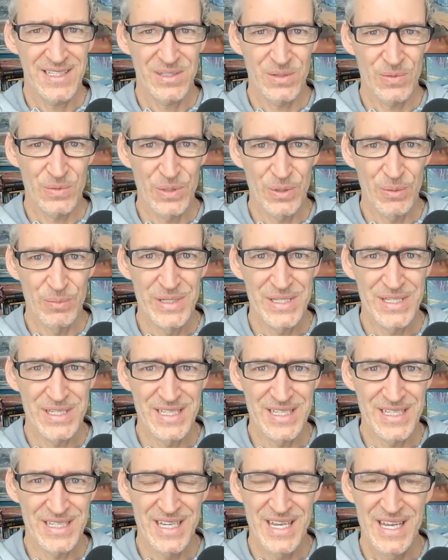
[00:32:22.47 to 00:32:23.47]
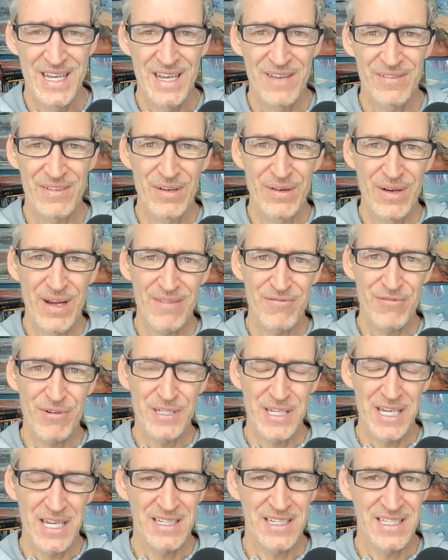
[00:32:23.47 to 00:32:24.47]
this is a real business. If you don't have
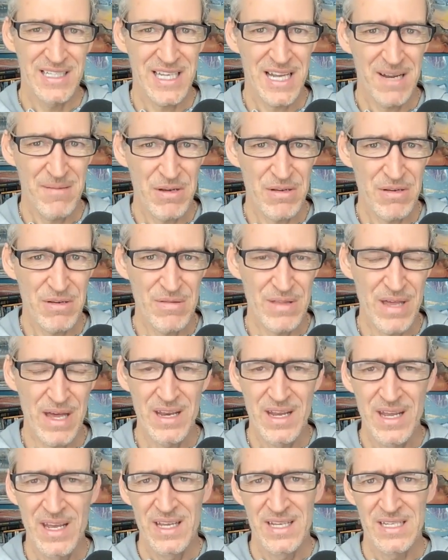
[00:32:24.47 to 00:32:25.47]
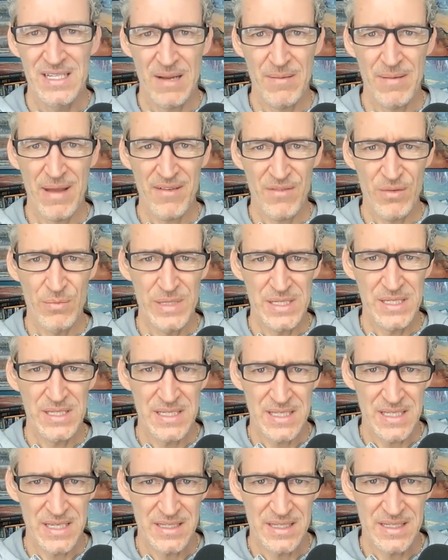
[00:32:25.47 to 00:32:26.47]
one yet, it's time to do that. It's time to have a
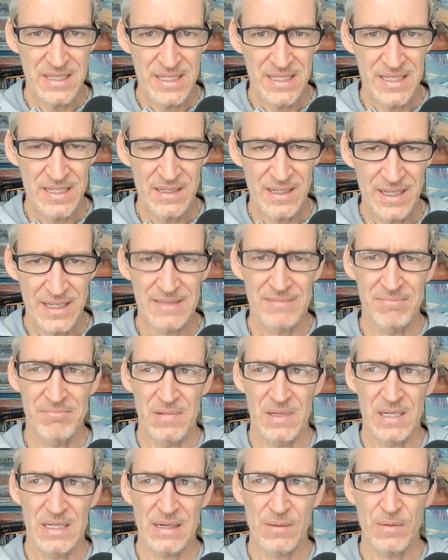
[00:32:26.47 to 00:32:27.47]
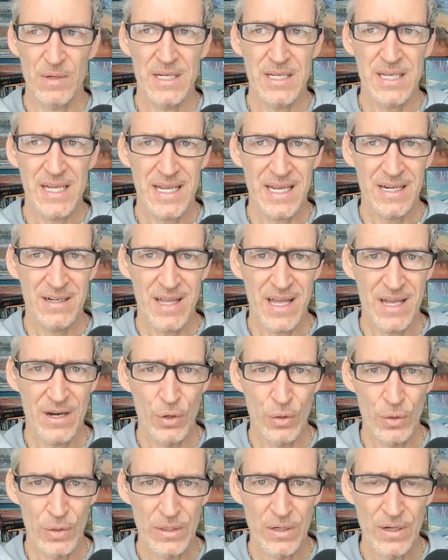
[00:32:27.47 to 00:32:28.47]
business entity here. Like, I want to take care of that
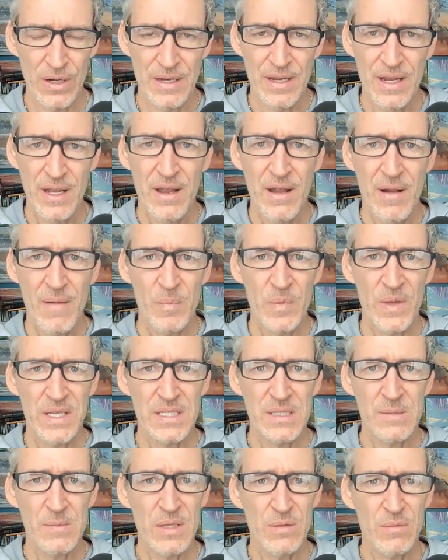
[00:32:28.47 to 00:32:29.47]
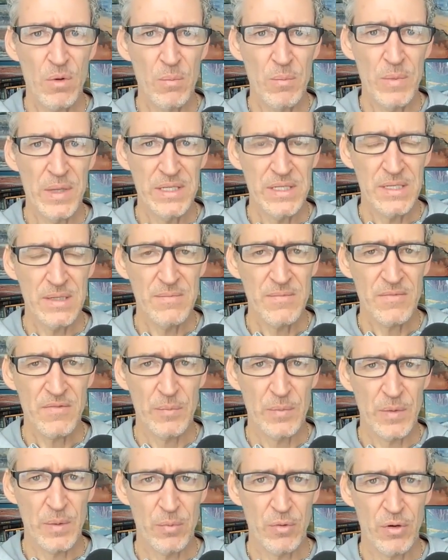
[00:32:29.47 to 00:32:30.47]
early on. Let some of the momentum
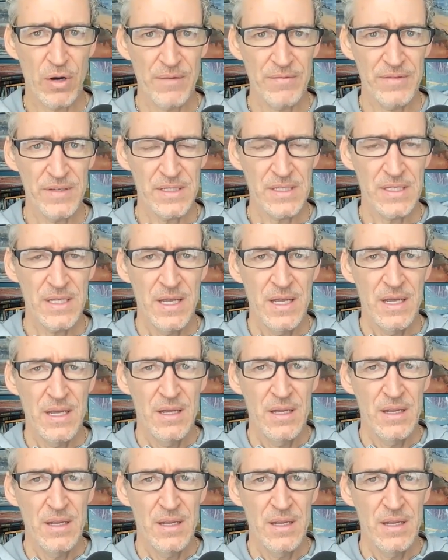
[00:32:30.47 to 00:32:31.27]
from your profits